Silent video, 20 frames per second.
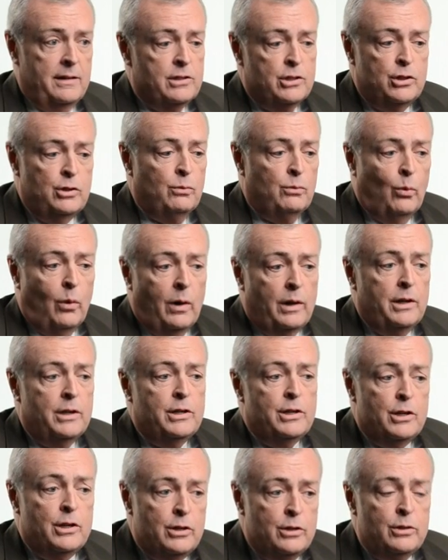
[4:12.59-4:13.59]
that you've wanted
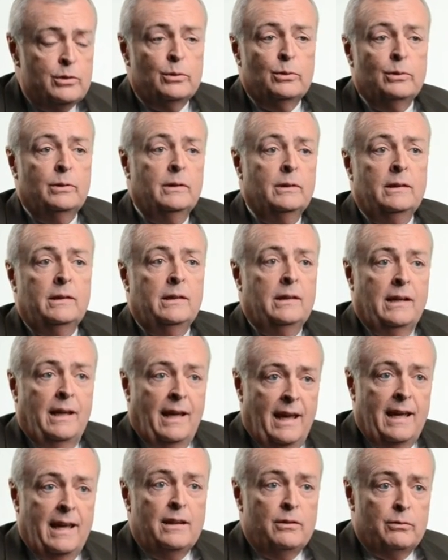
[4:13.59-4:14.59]
to do
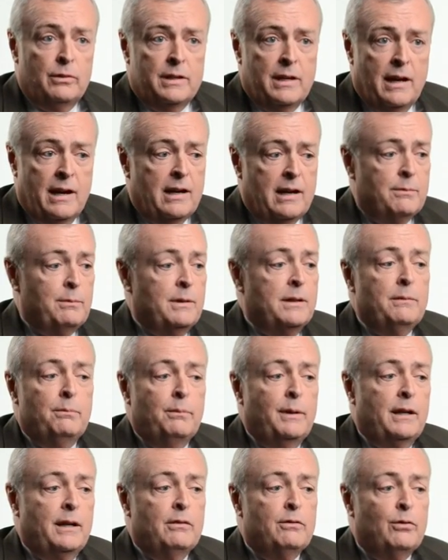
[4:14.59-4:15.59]
in retirement.
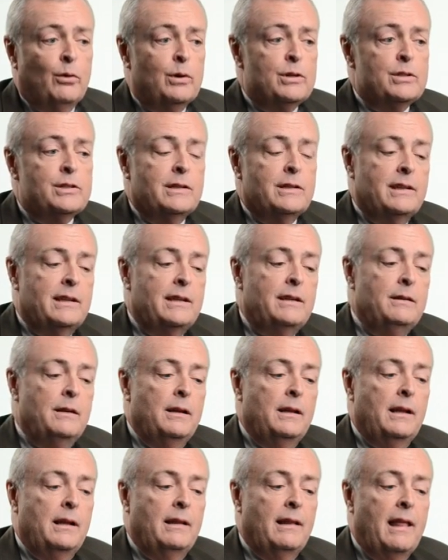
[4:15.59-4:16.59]
But unfortunately,
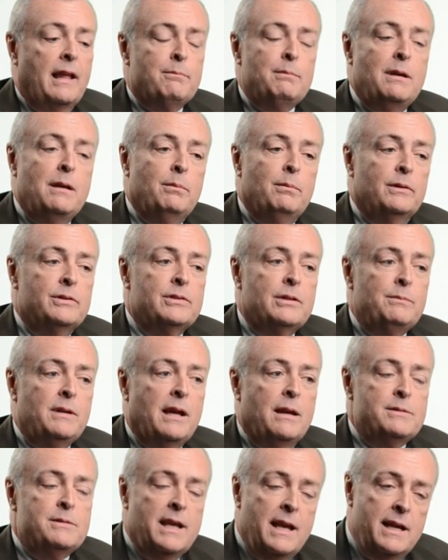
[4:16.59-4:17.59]
a lot of people
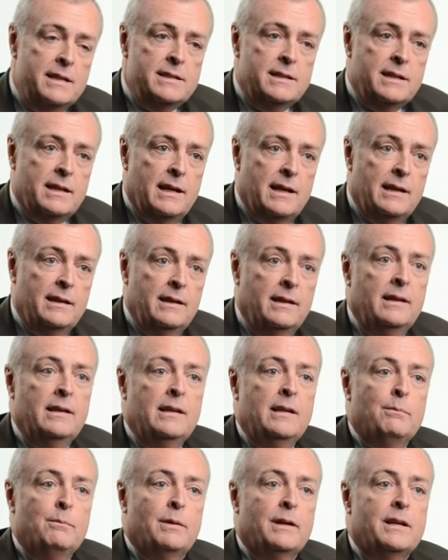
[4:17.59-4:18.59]
sometimes hesitate
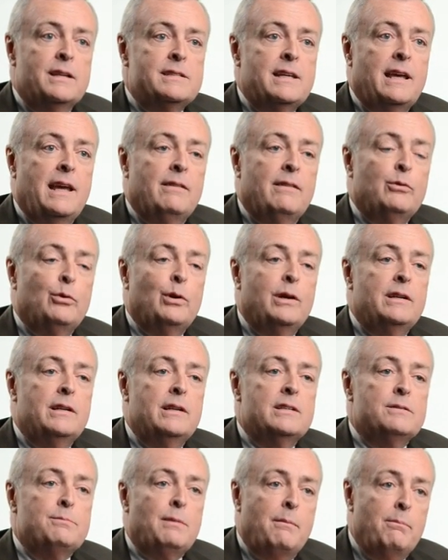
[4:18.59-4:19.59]
because they have no idea,
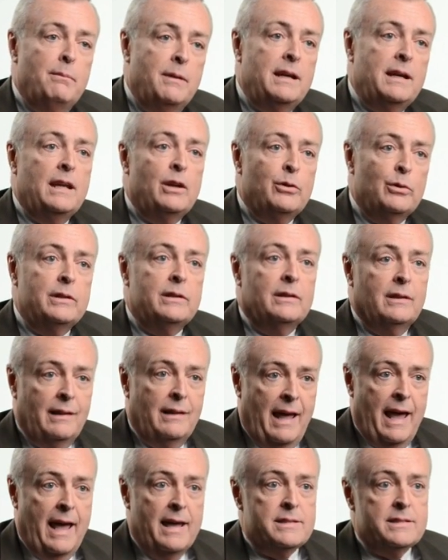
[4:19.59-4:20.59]
is my money going to
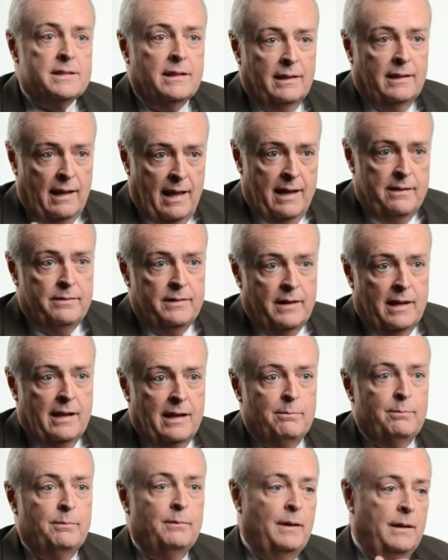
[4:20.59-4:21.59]
last a
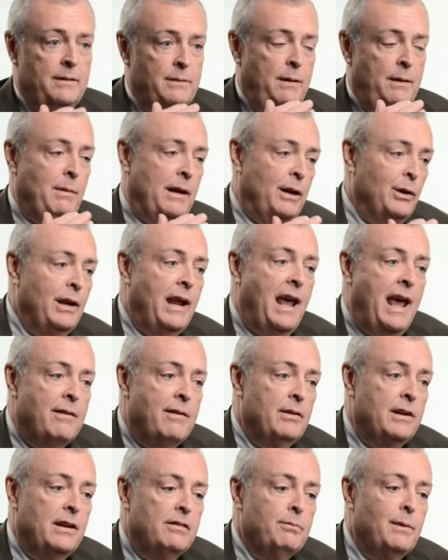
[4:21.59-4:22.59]
lifetime? Am I going to
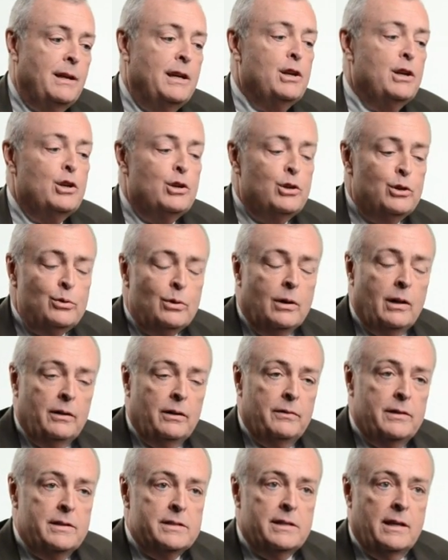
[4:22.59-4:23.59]
have enough money to do all
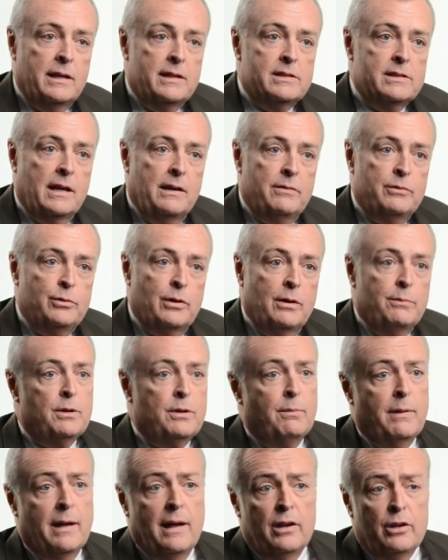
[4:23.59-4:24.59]
of these things that I've dreamt
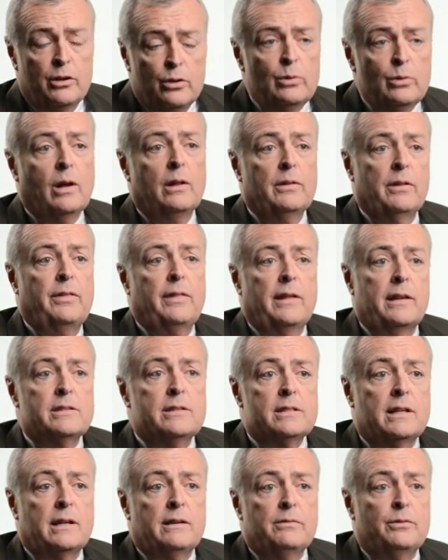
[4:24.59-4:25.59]
about, do all the
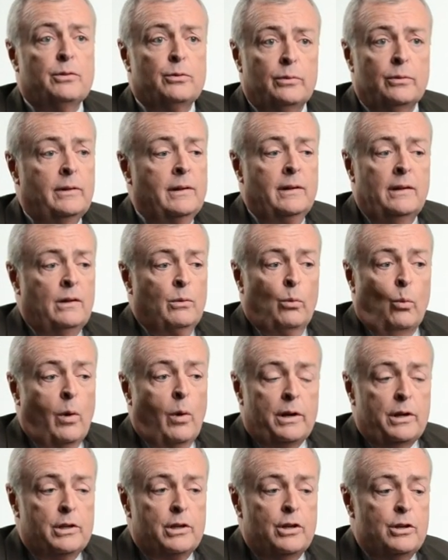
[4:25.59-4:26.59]
things that I've
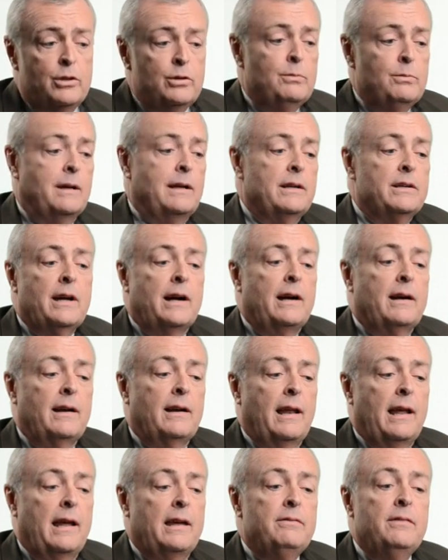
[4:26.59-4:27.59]
wanted to do my entire
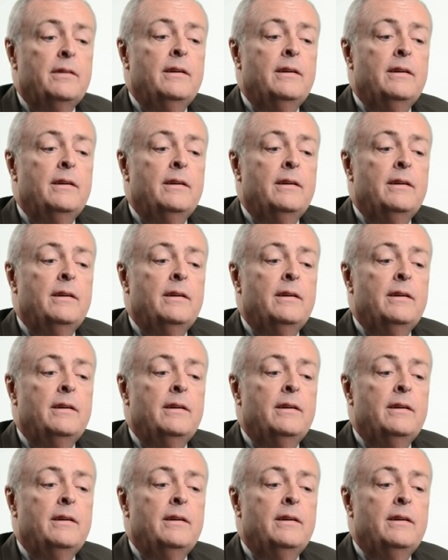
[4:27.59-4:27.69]
life?